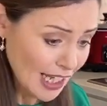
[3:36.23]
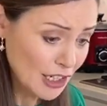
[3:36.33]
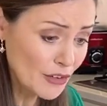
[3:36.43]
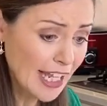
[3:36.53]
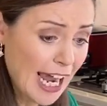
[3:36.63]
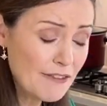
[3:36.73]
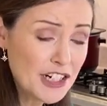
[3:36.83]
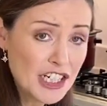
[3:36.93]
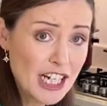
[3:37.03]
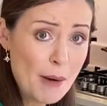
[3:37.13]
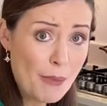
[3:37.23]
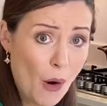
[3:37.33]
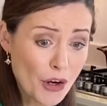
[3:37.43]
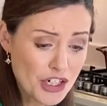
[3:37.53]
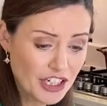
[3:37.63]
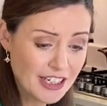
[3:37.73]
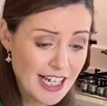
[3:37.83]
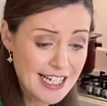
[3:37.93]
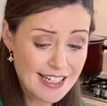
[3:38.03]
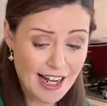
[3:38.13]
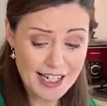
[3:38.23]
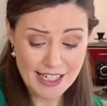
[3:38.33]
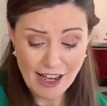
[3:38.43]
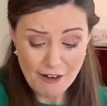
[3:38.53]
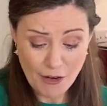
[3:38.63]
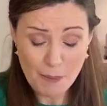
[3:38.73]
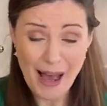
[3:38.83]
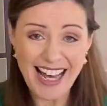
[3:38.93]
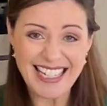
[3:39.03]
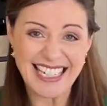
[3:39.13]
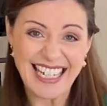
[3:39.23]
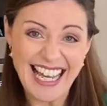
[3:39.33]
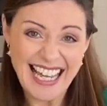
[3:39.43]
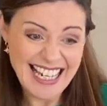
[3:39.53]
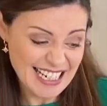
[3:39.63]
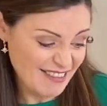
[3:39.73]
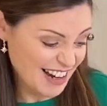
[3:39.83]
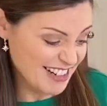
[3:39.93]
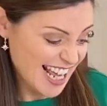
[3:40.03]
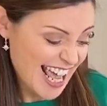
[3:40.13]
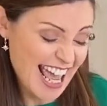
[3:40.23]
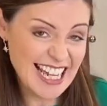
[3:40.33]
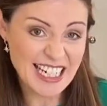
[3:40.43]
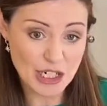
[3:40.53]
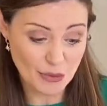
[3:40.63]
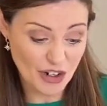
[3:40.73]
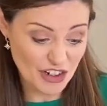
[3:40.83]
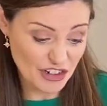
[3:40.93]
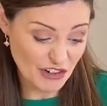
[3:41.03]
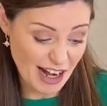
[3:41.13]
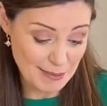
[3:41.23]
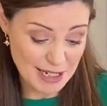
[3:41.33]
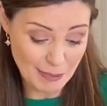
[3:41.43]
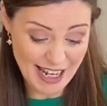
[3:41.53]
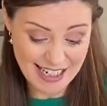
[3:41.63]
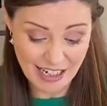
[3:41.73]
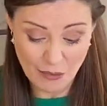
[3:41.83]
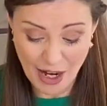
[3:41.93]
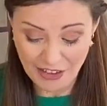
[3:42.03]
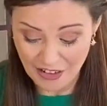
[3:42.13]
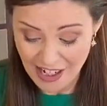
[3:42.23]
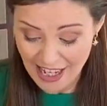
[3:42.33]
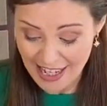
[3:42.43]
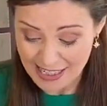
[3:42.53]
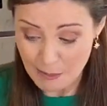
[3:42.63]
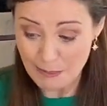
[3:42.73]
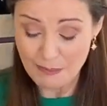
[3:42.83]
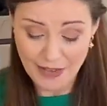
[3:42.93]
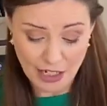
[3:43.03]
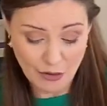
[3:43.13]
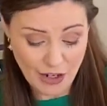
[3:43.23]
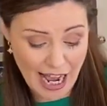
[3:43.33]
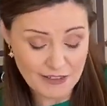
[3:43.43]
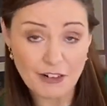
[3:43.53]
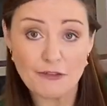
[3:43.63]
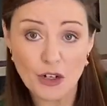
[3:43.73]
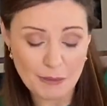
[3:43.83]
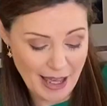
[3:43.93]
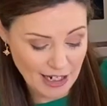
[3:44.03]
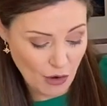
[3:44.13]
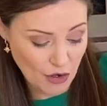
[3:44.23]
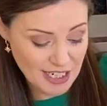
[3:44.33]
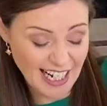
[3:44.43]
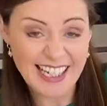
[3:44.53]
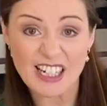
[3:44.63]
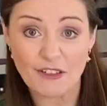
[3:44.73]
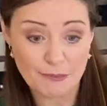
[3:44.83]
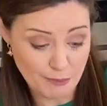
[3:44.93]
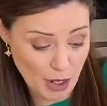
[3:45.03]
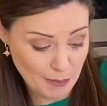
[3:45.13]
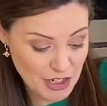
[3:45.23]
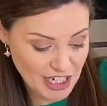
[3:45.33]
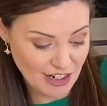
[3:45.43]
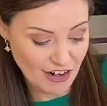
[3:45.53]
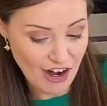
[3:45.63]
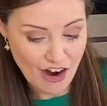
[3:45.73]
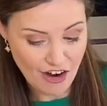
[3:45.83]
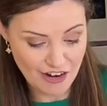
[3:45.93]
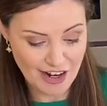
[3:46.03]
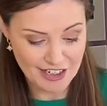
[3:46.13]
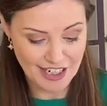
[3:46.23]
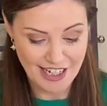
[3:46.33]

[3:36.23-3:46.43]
You know, the average portion size for pasta is around 80 to 100 grams, depending on whether it's you're having a full main course like it's your proper dinner or not.